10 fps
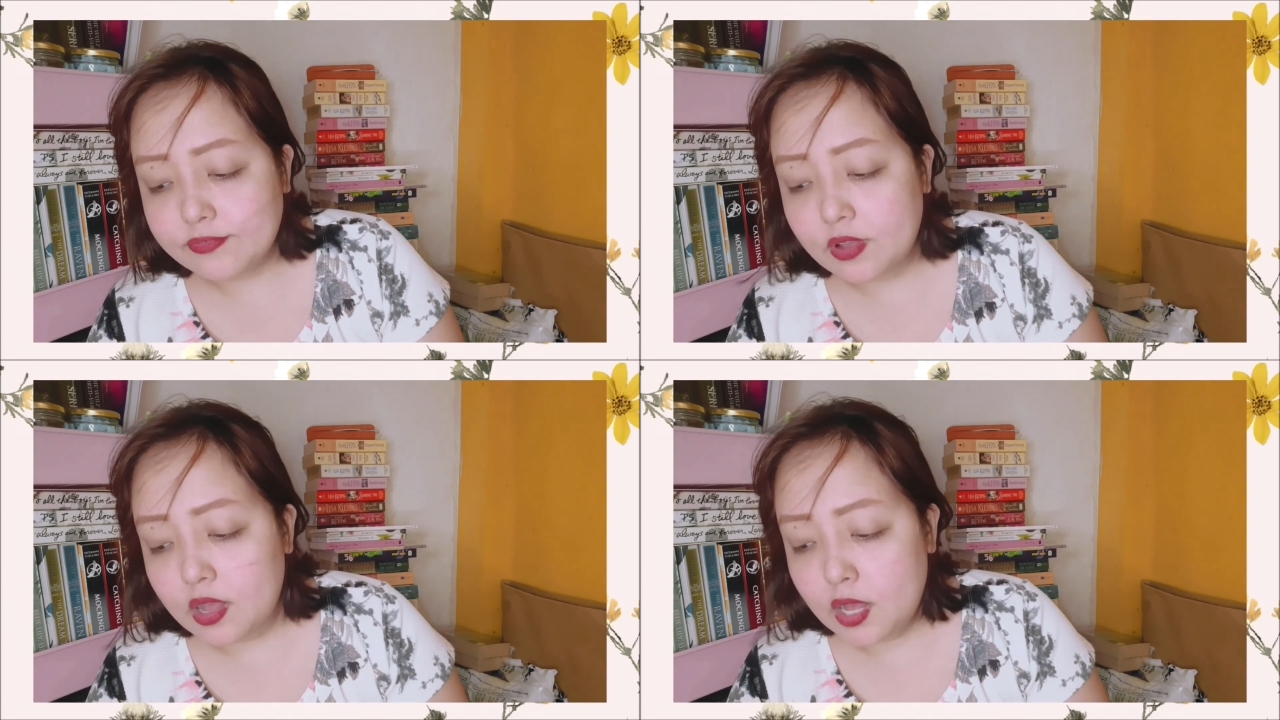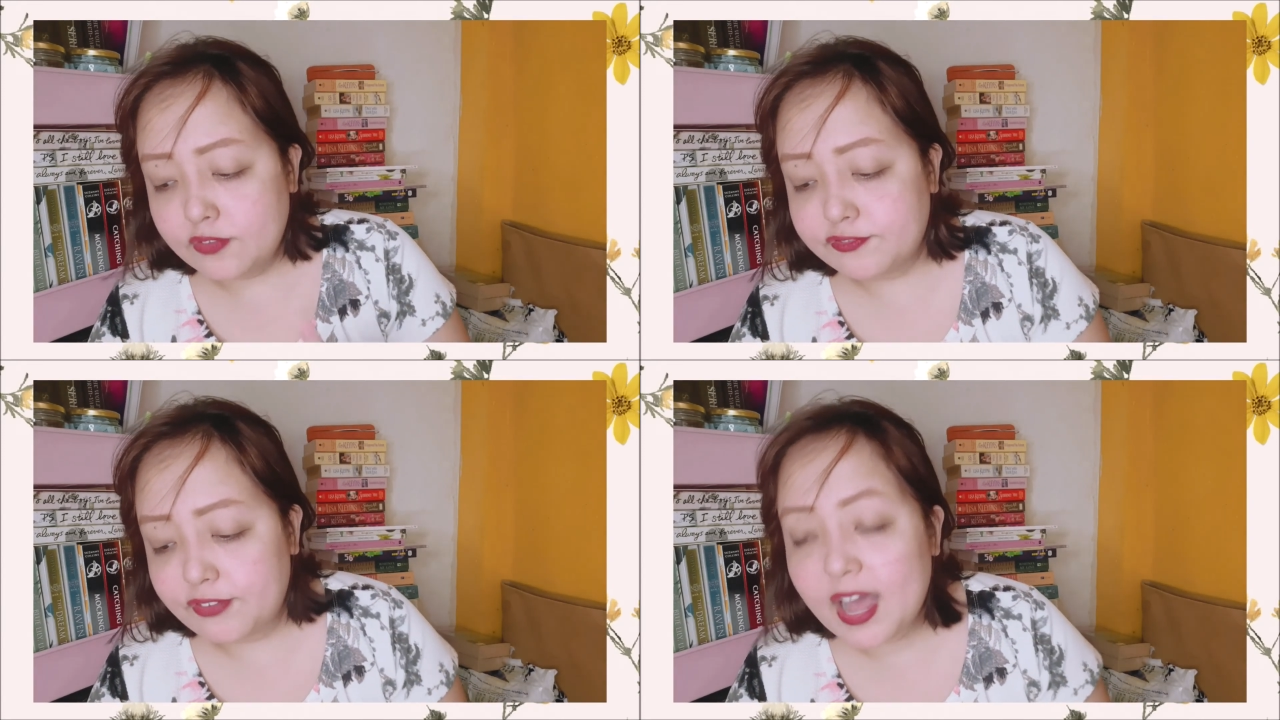
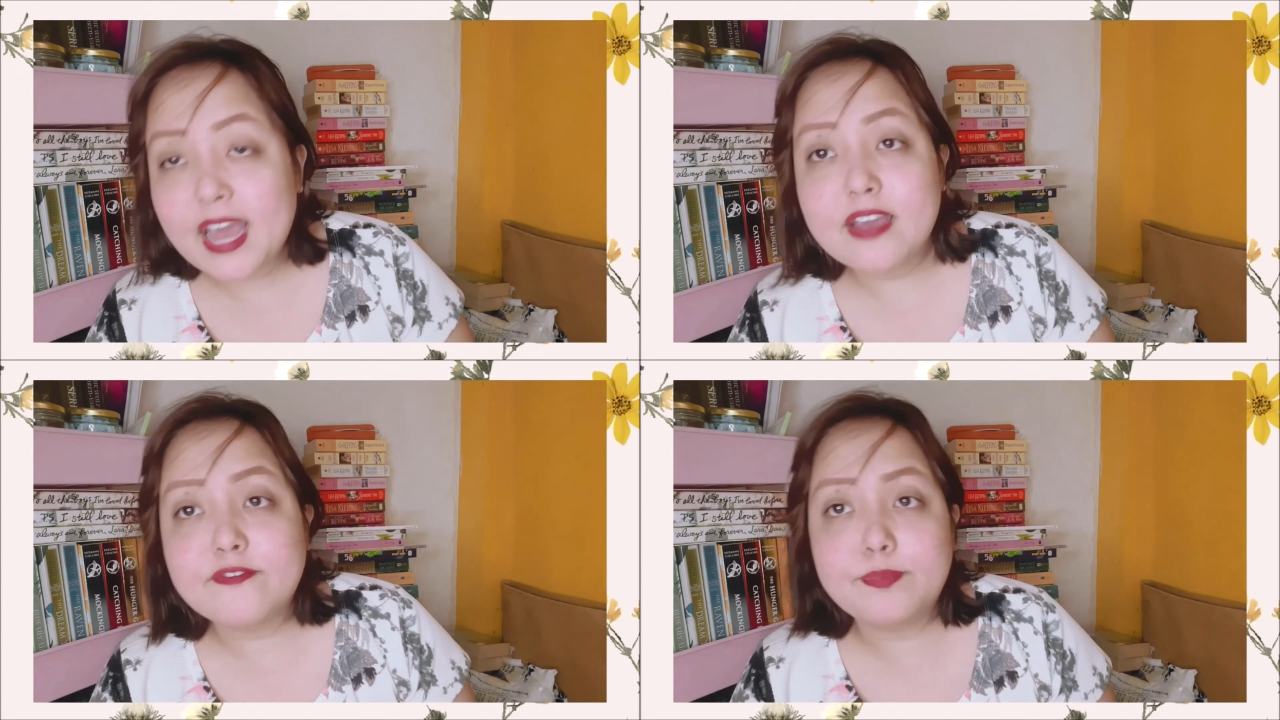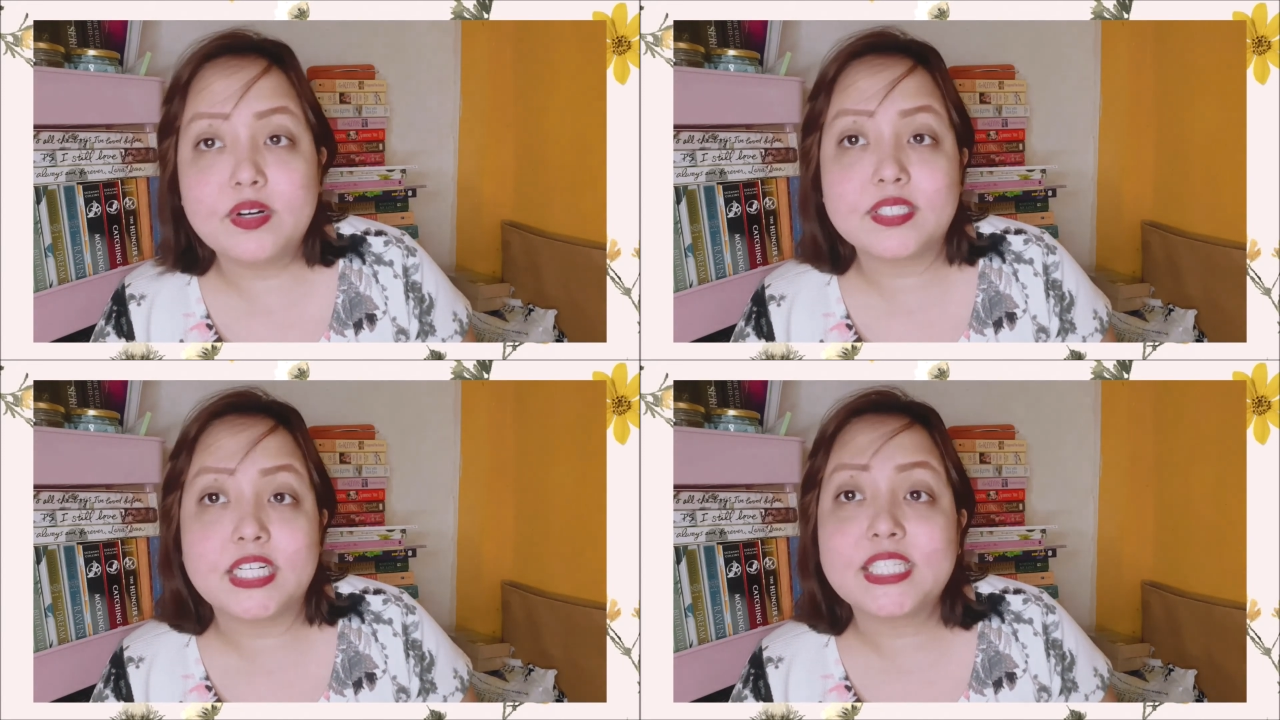5
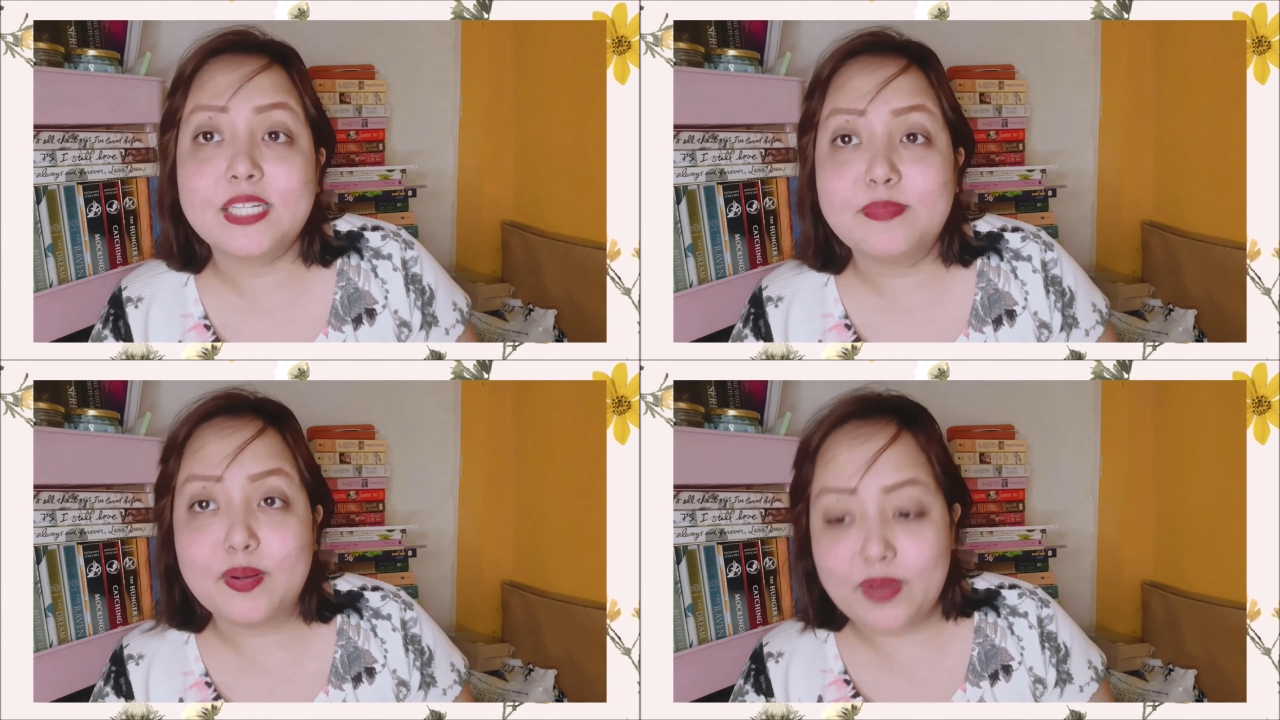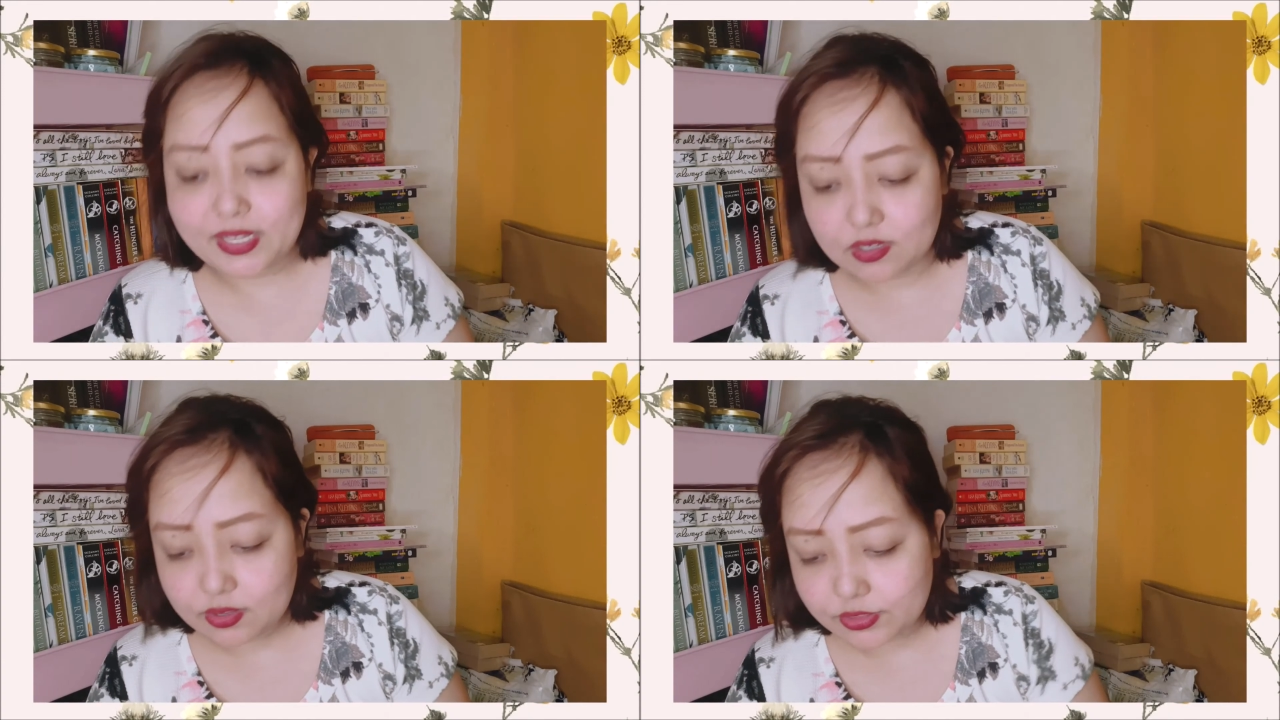books written by
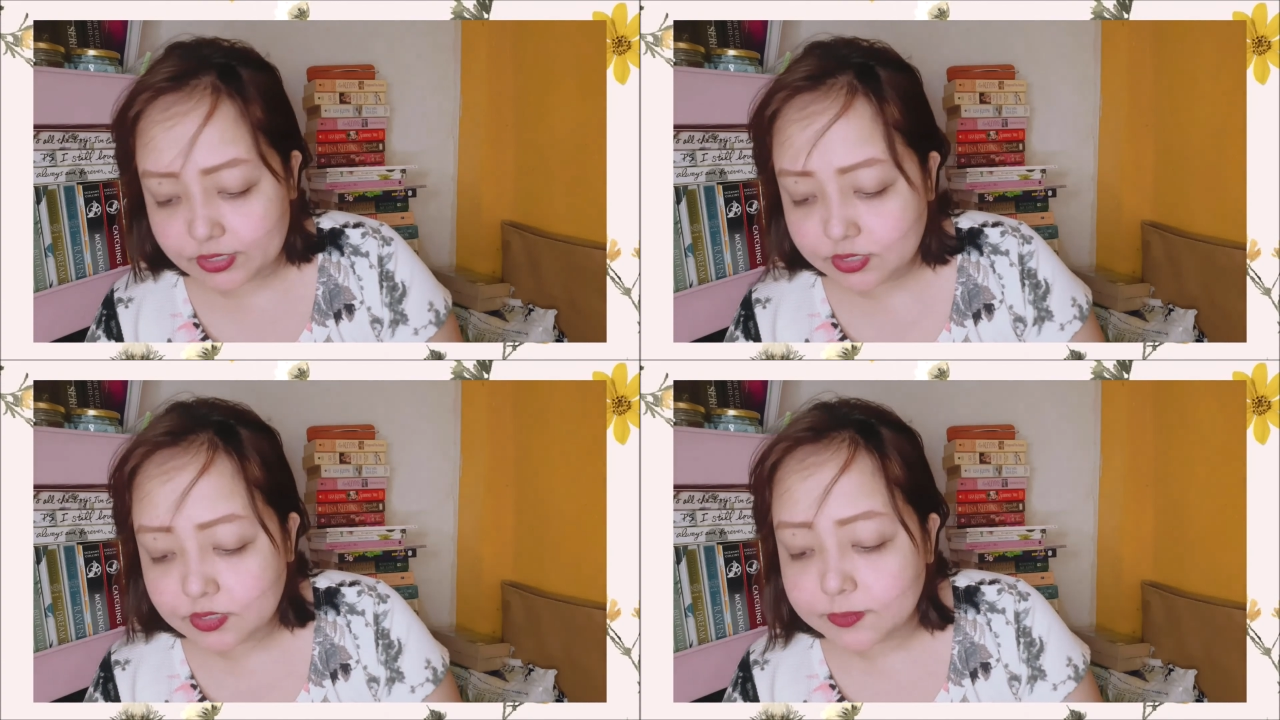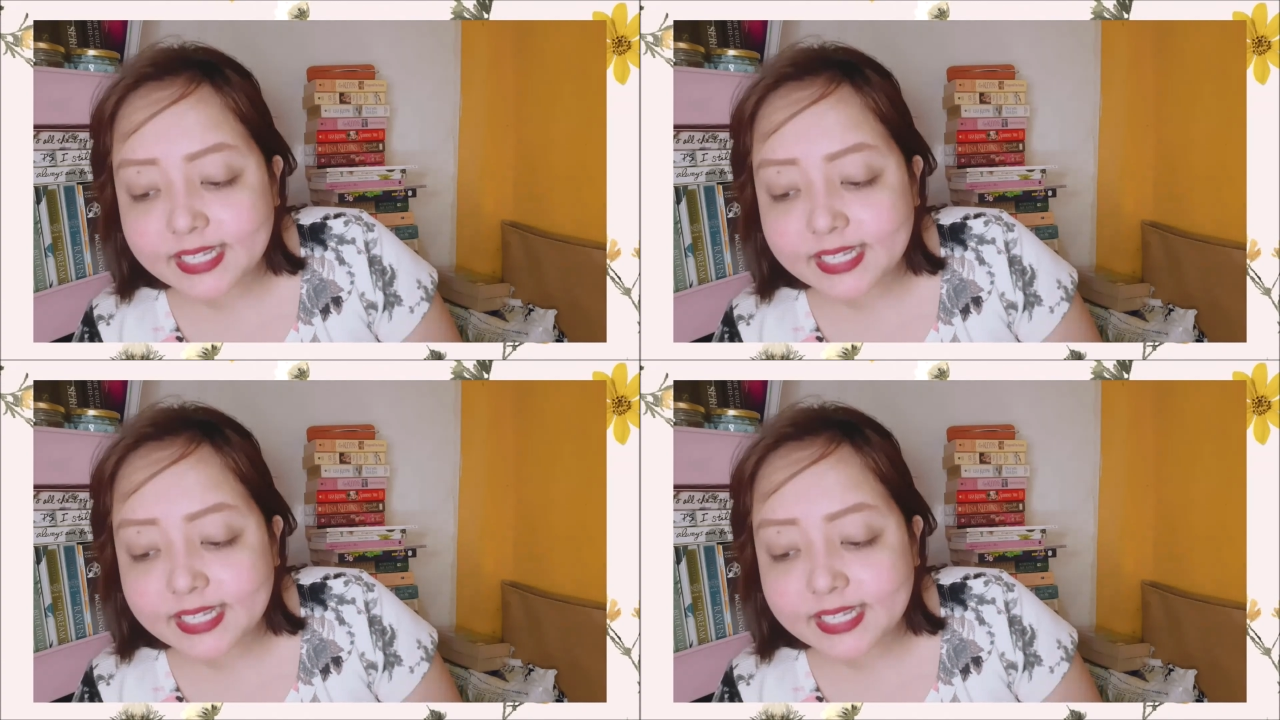white authors.